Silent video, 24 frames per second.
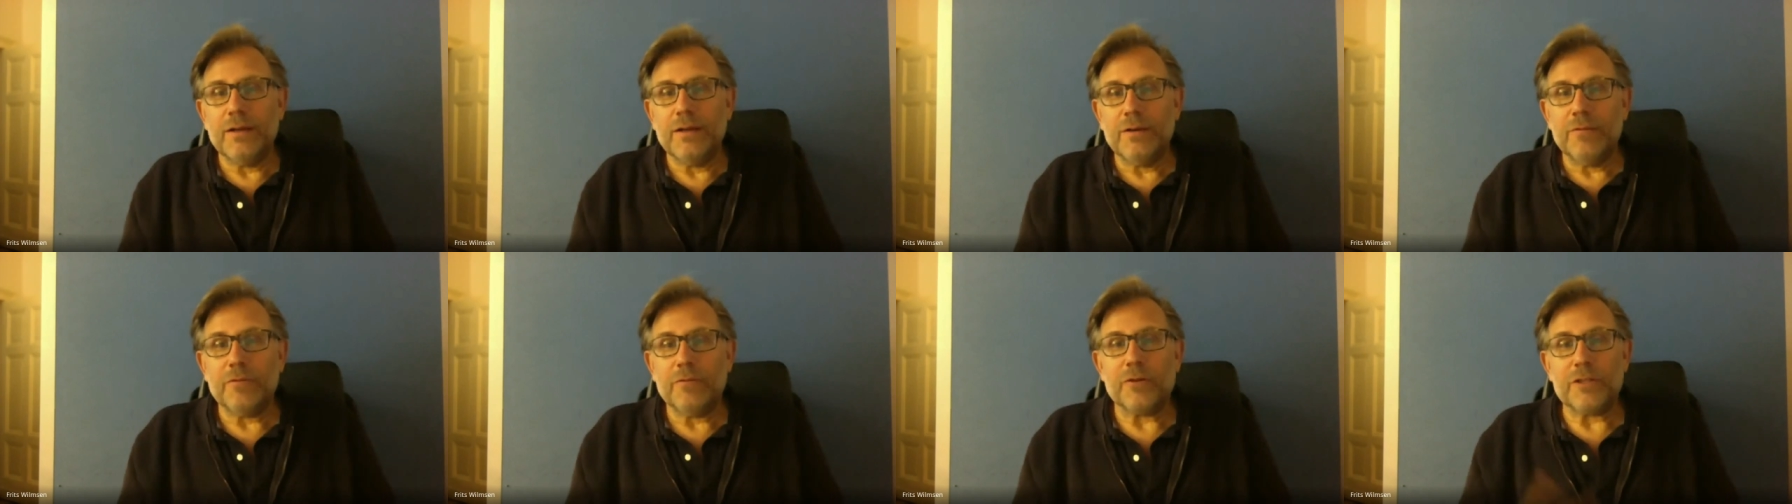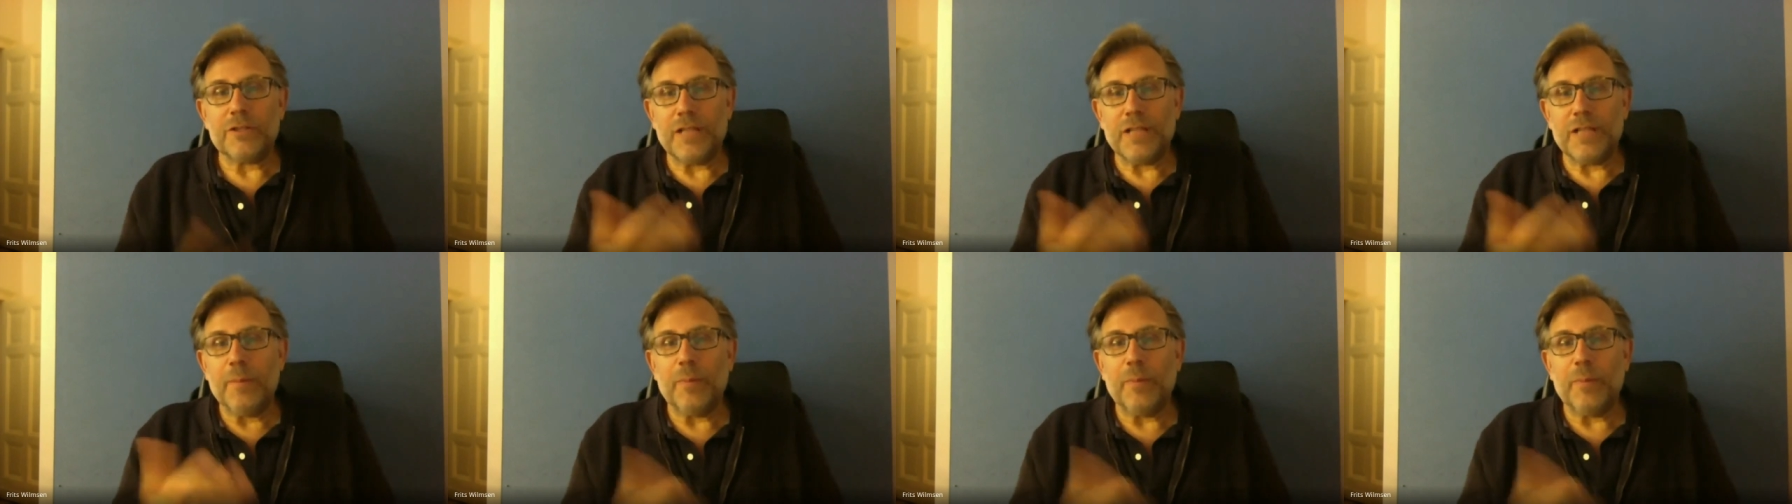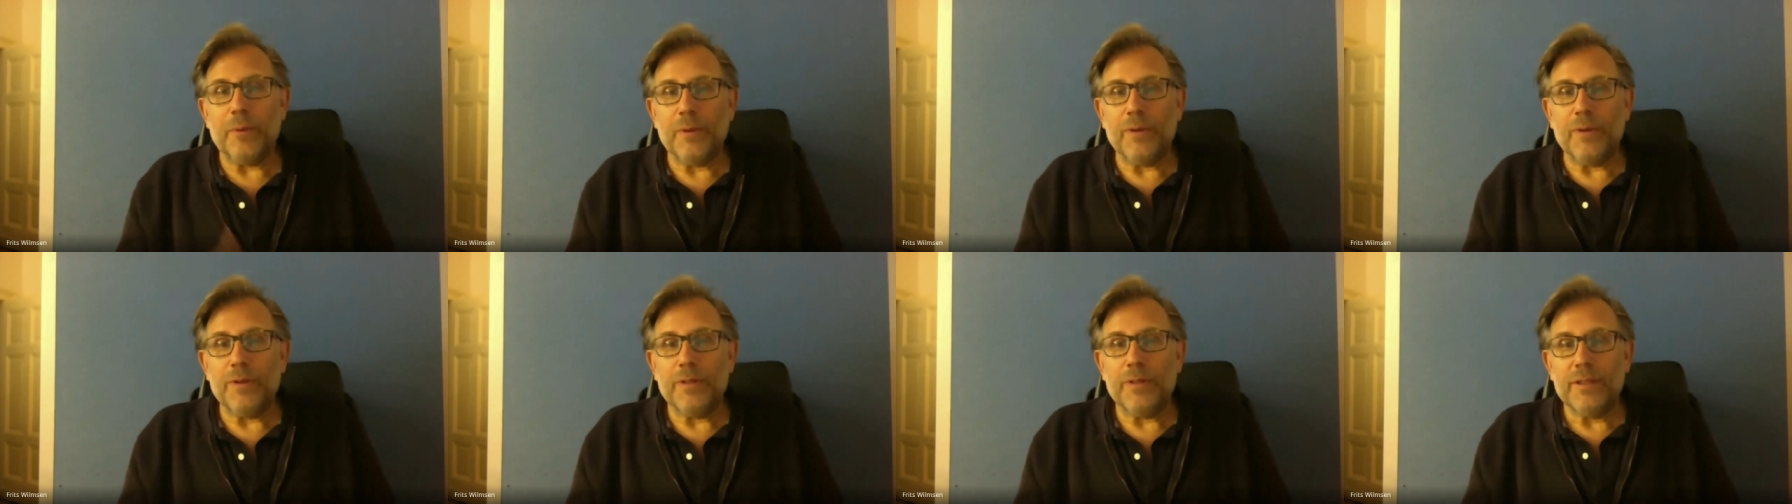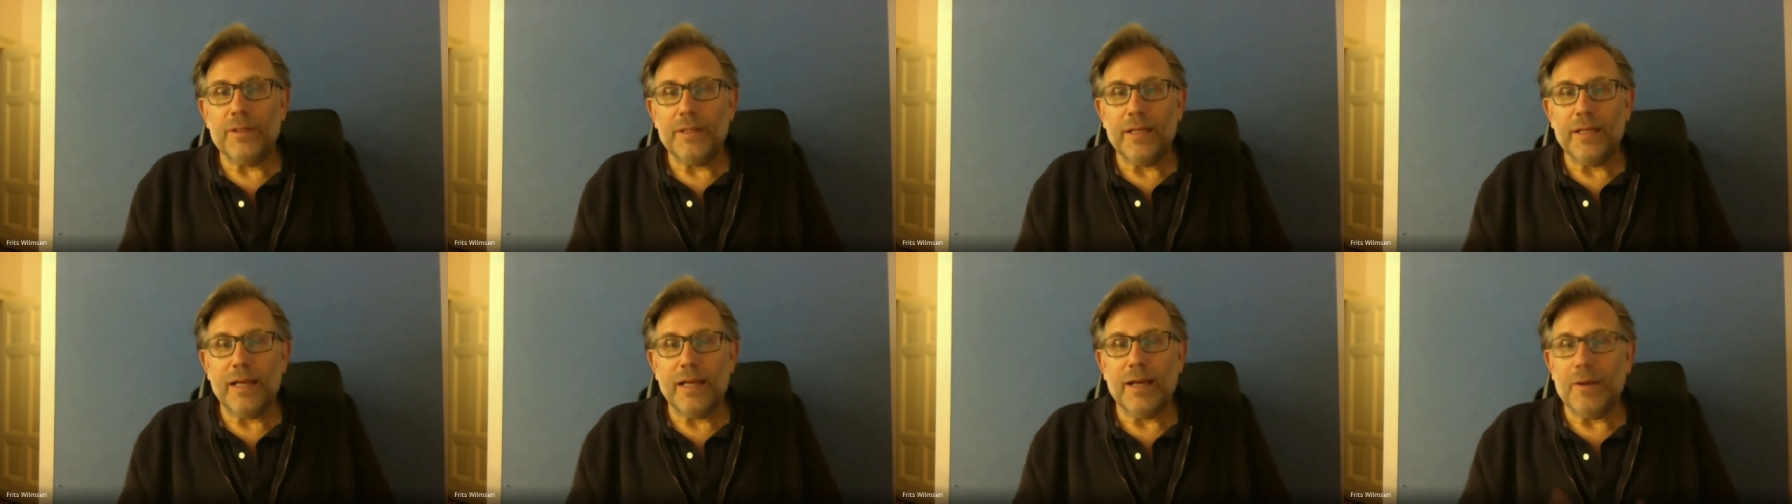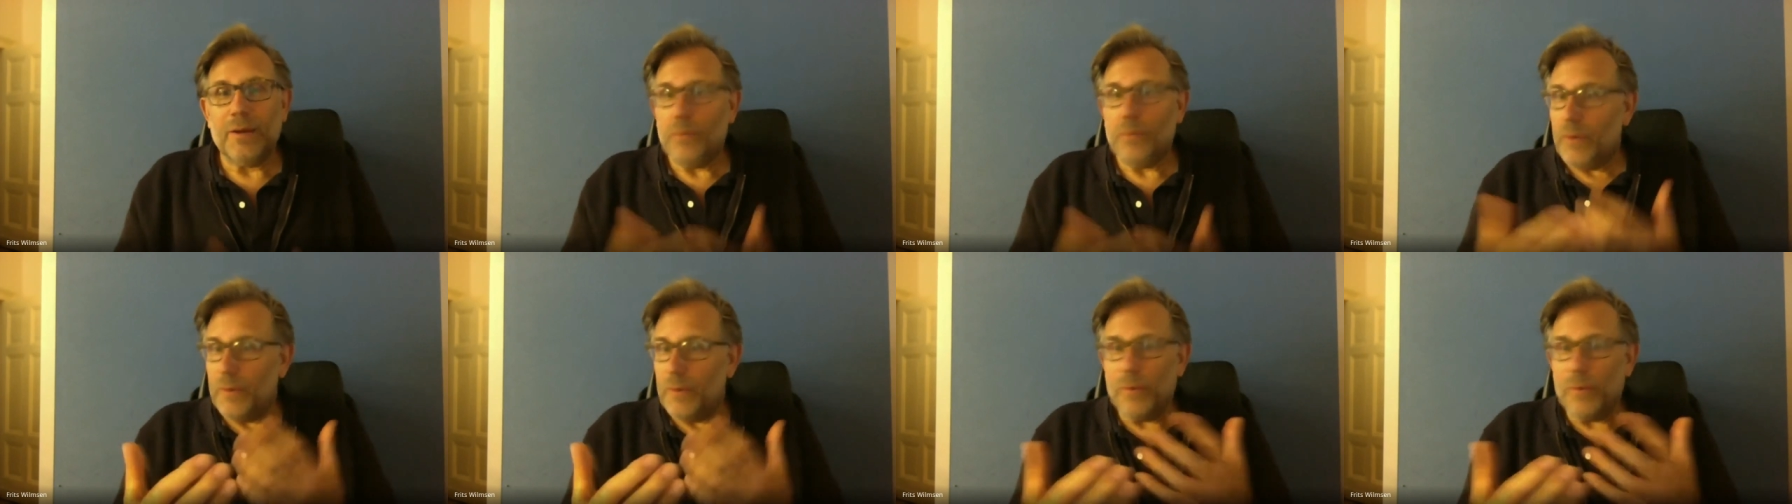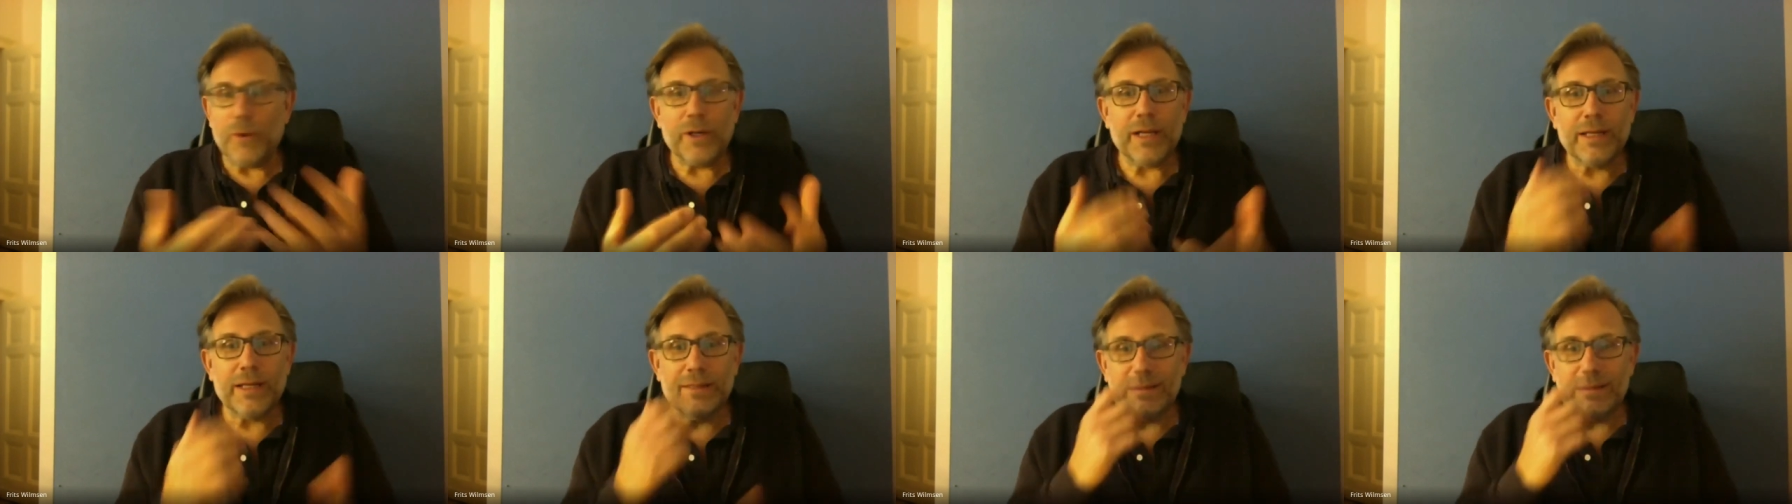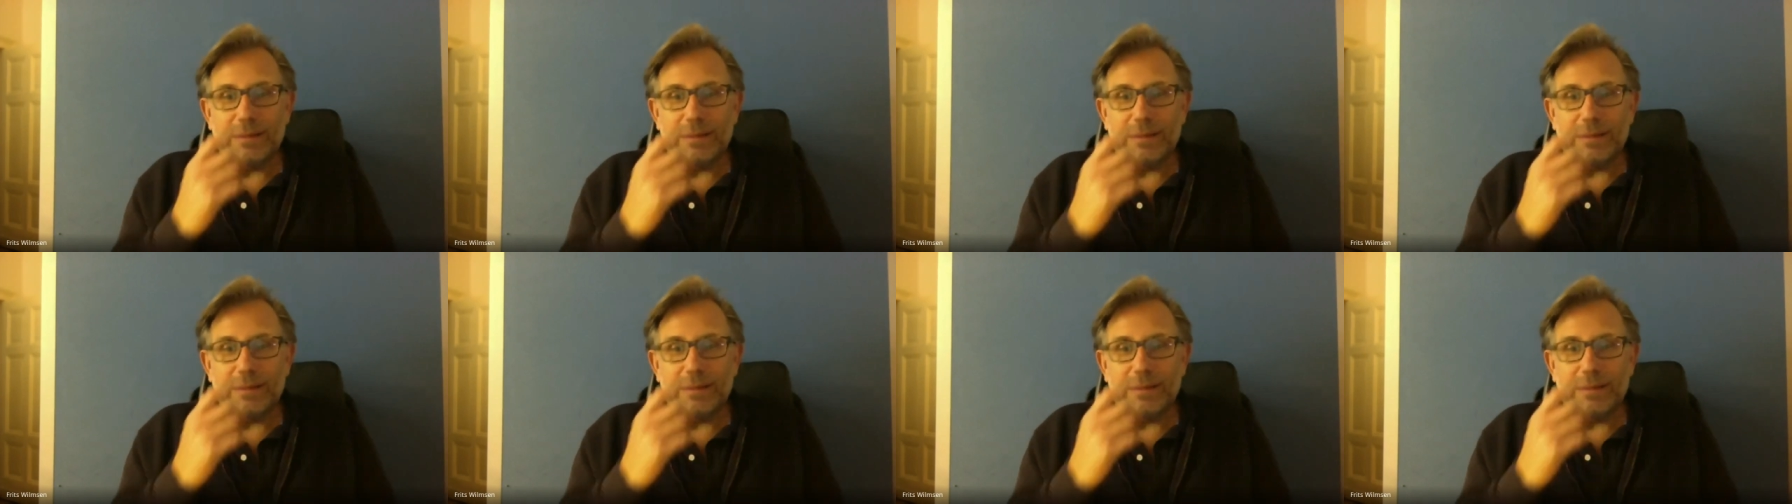For example, we work in a